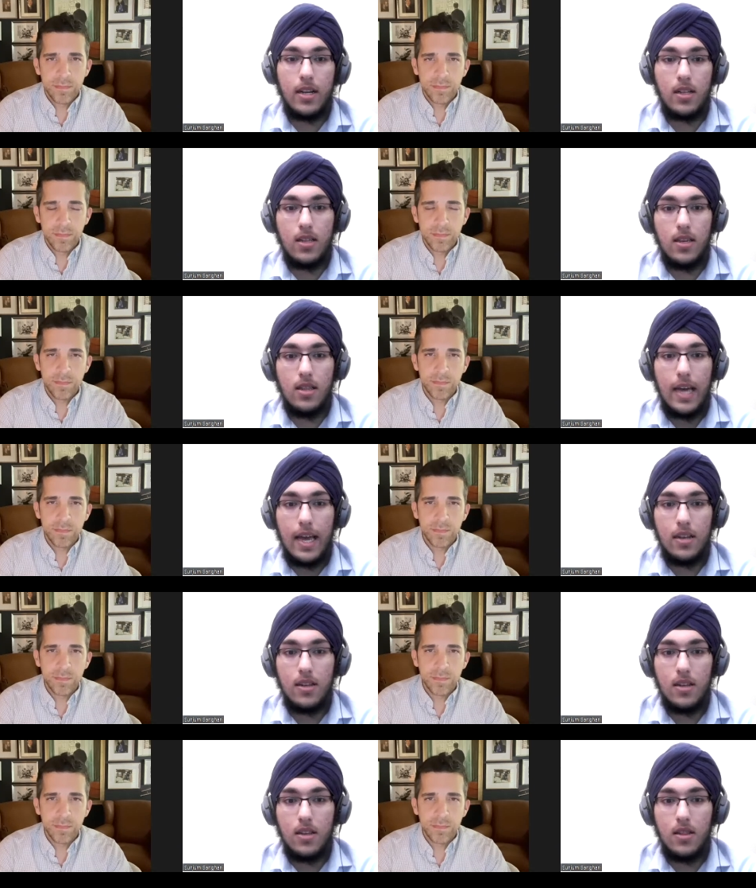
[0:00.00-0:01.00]

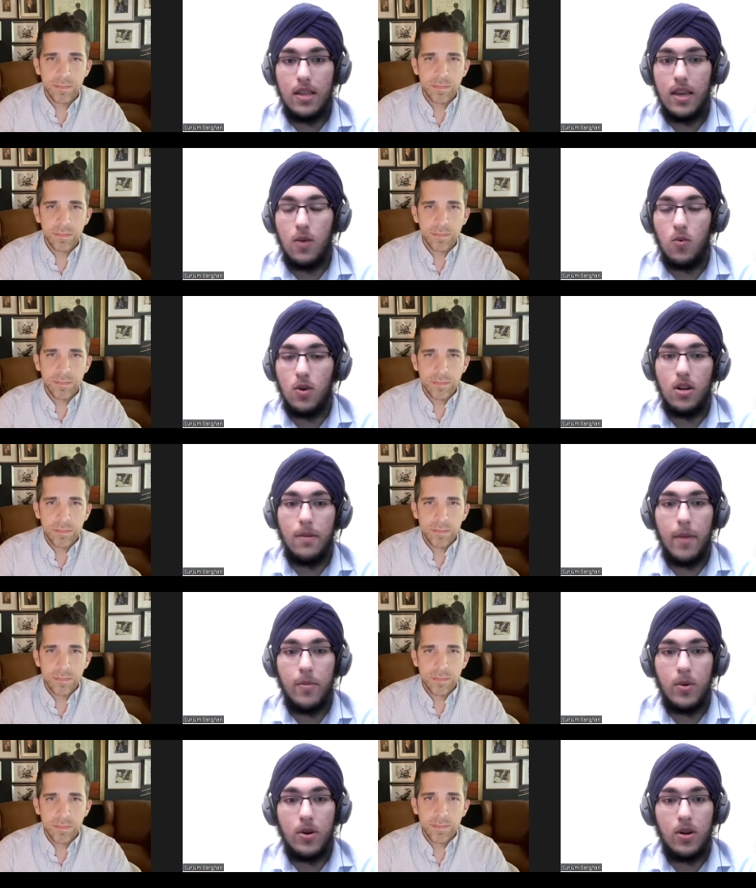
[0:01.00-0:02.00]
Speaker 1: genetically that they
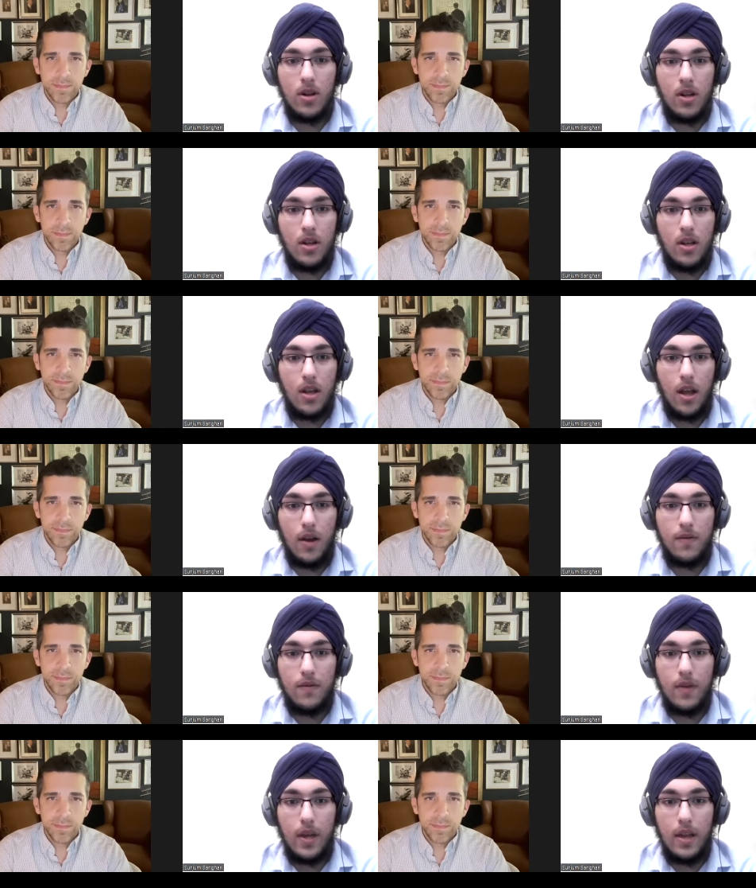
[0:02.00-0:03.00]
were a member
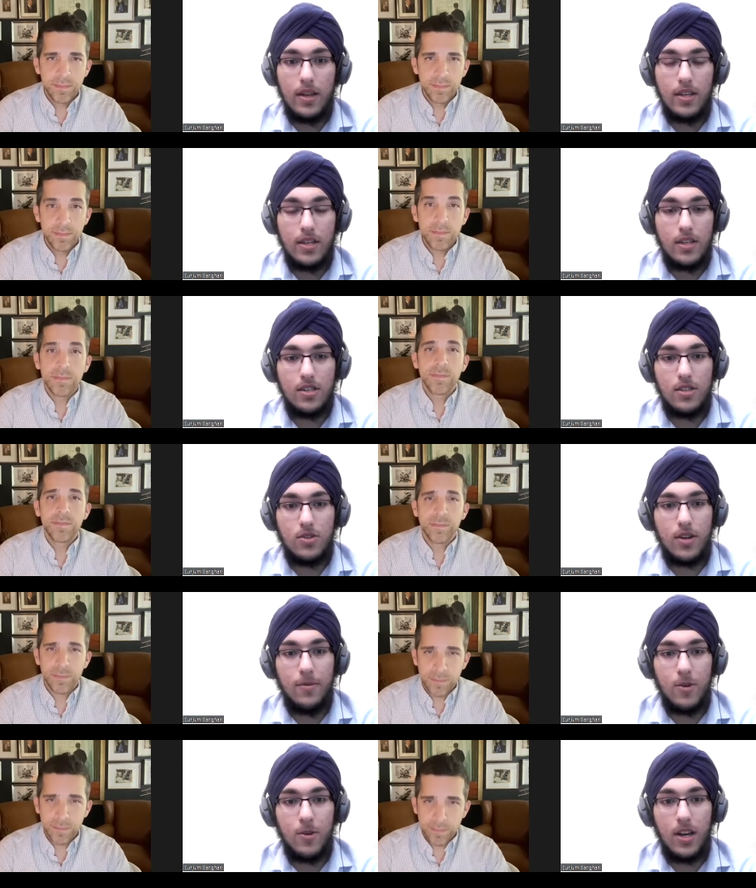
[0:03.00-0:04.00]
of an
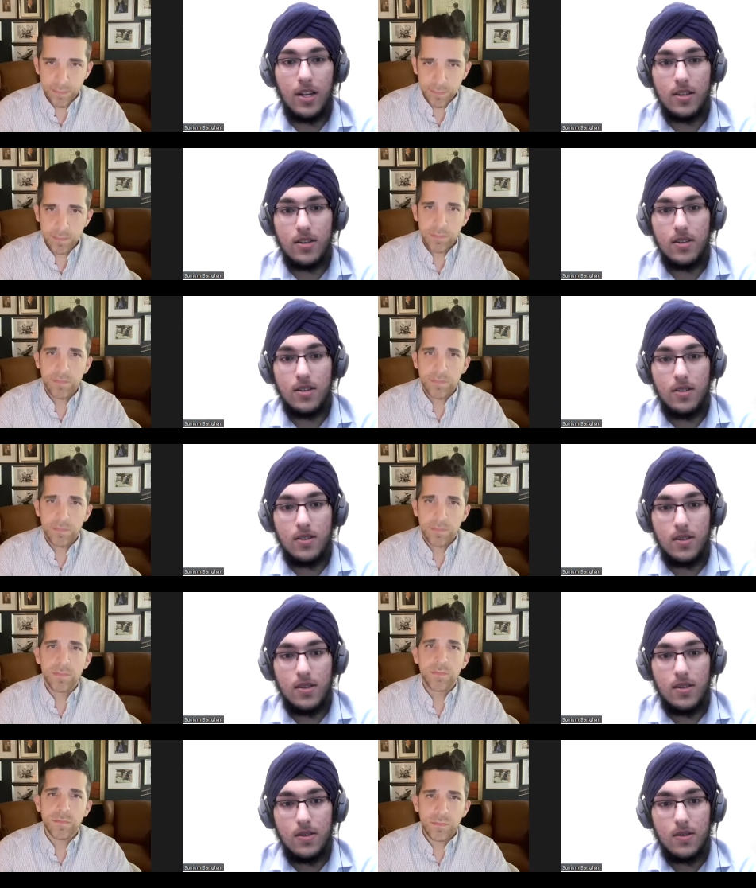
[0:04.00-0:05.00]
indigenous tribe or not?
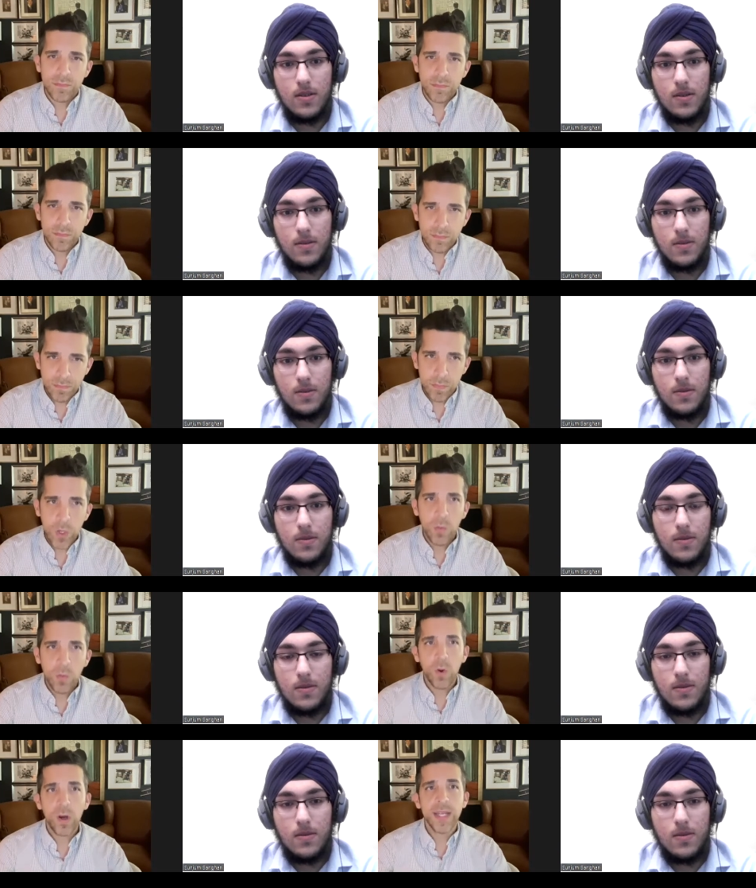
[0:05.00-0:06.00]

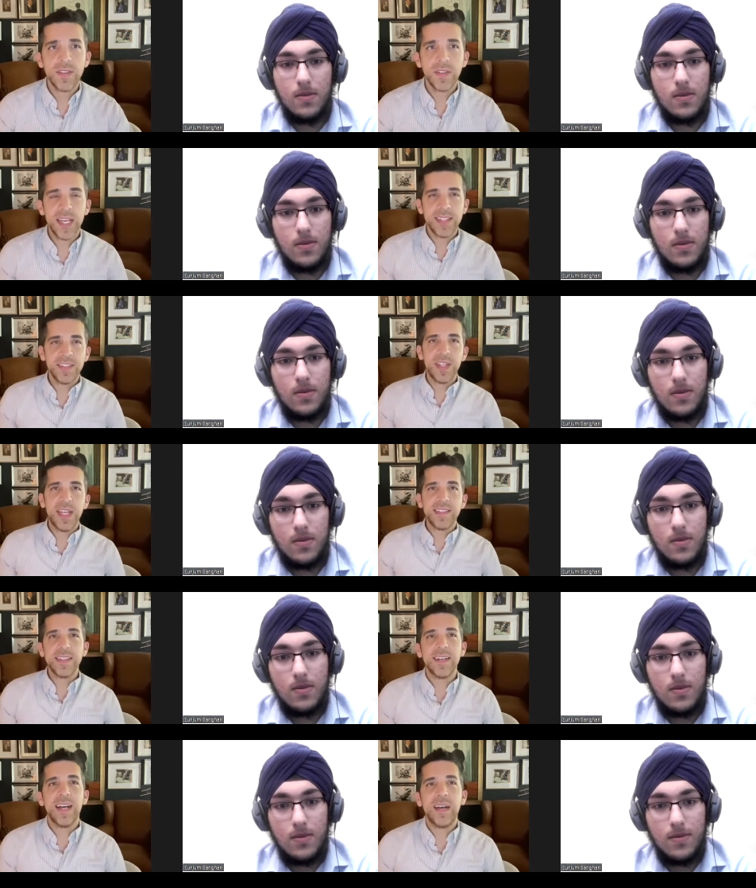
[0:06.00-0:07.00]
Speaker 2: Right. So yeah. So
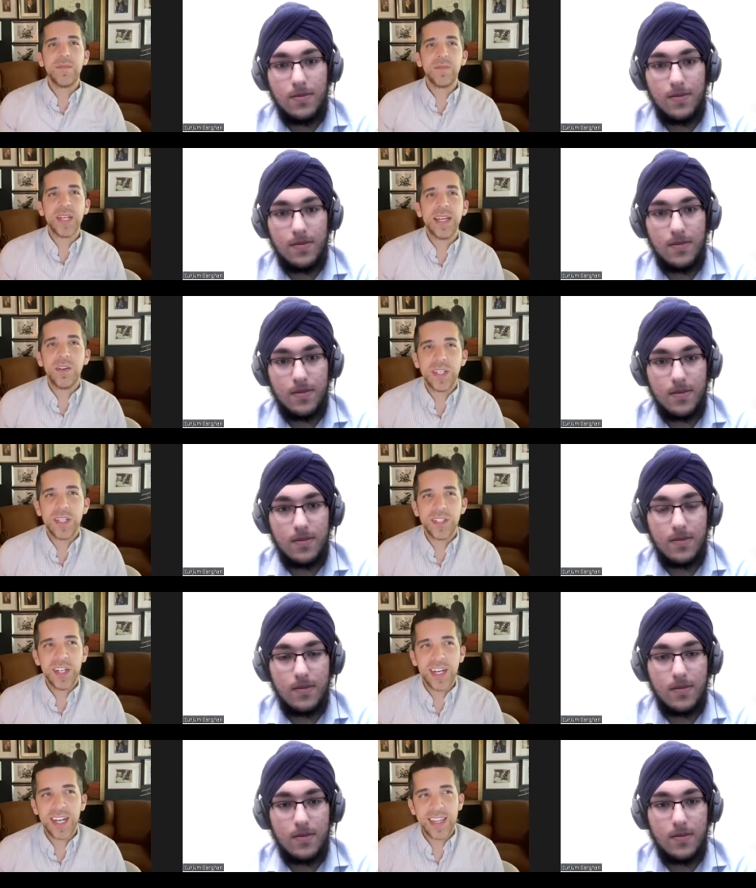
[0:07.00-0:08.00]
that's a complicated
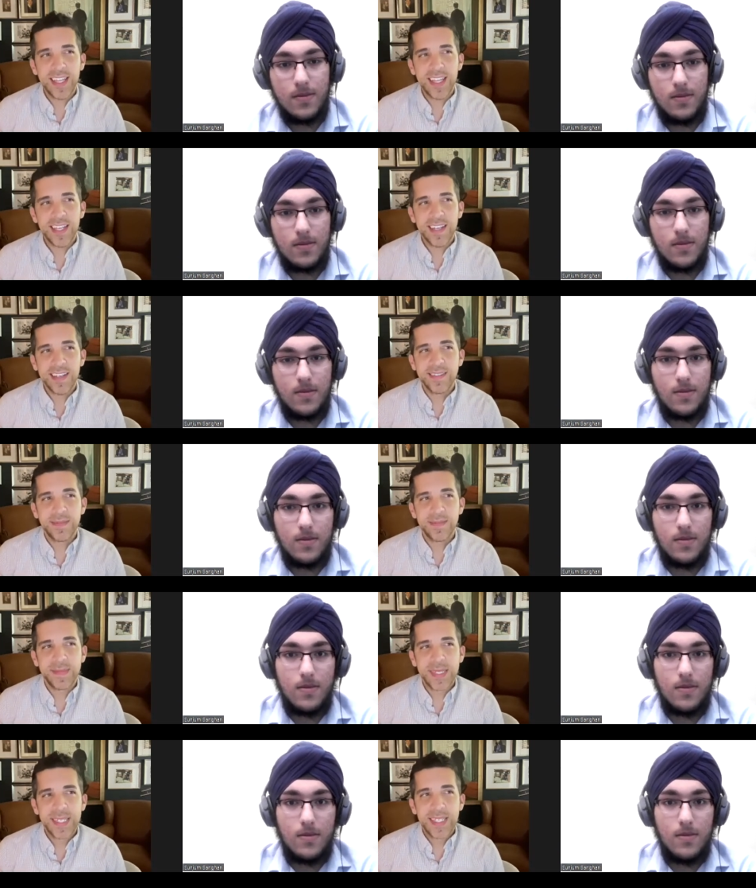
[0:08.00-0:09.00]
question, and I think
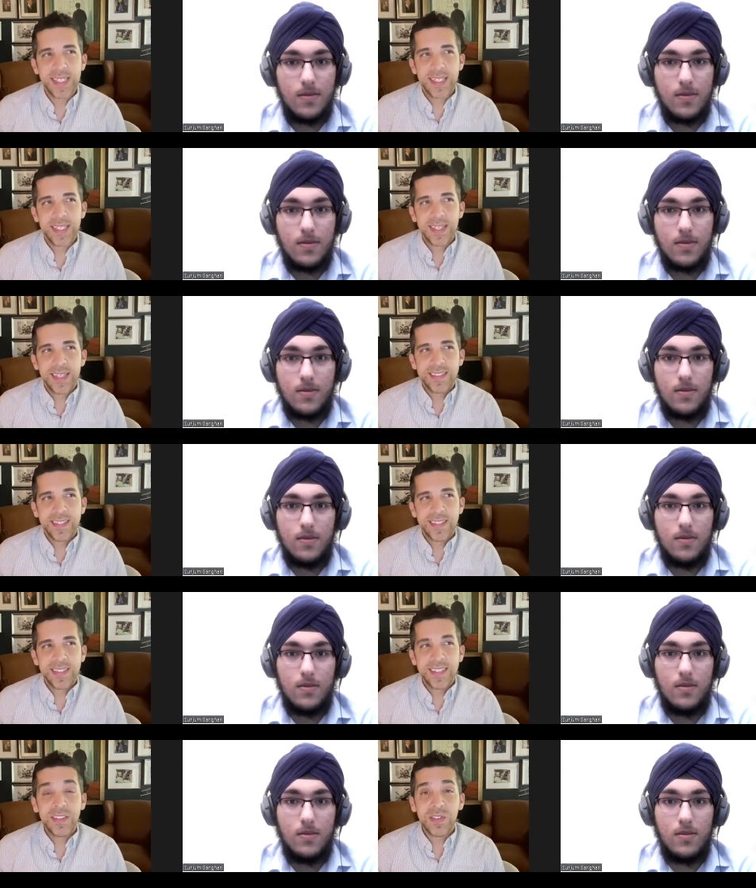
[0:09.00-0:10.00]
um,
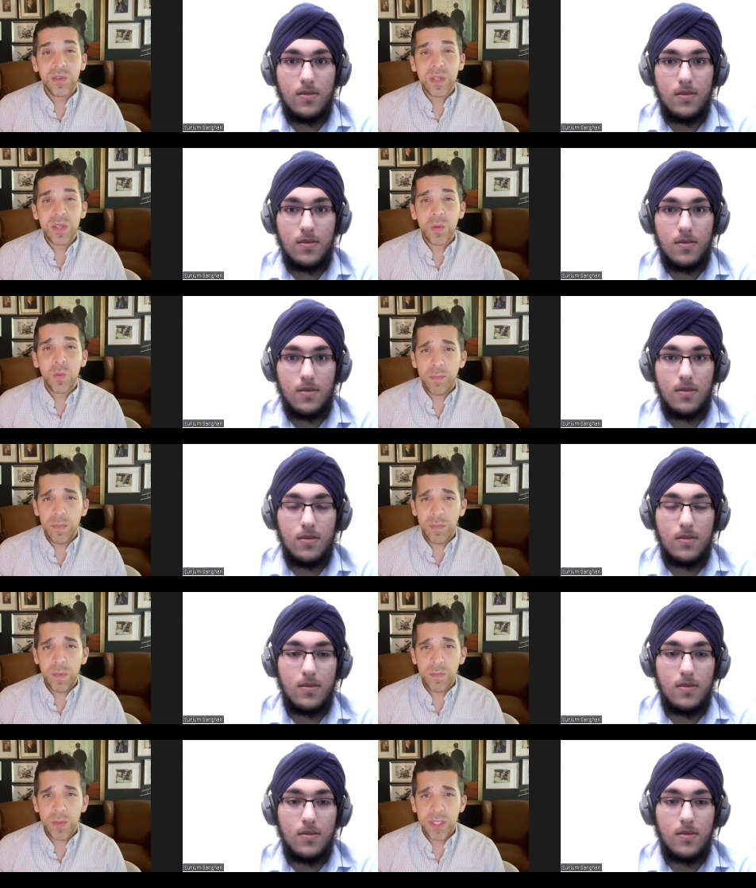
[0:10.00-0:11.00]
since this is only one
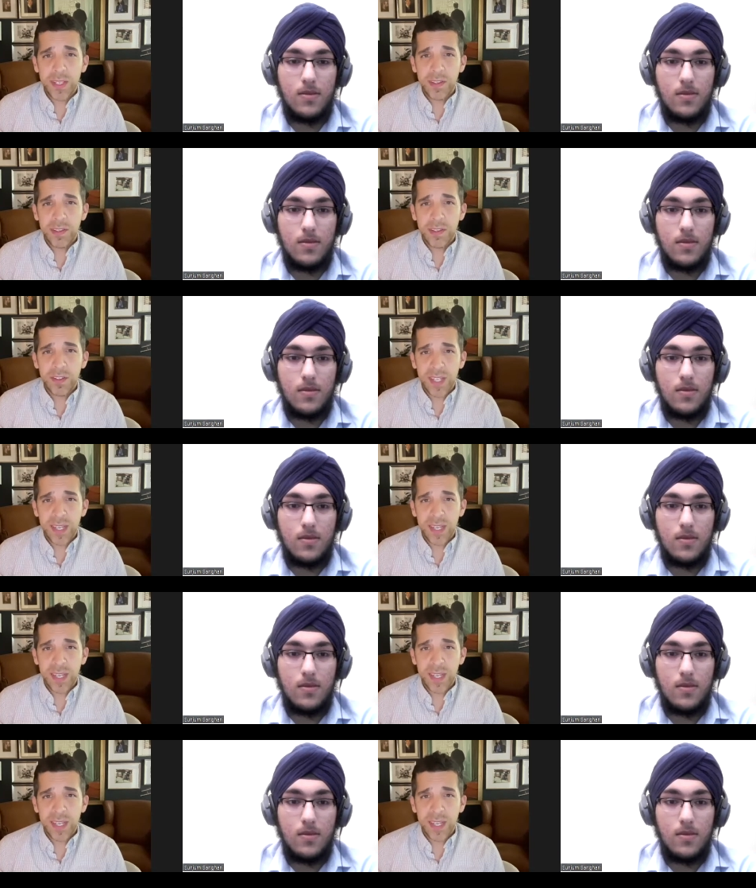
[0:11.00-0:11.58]
particular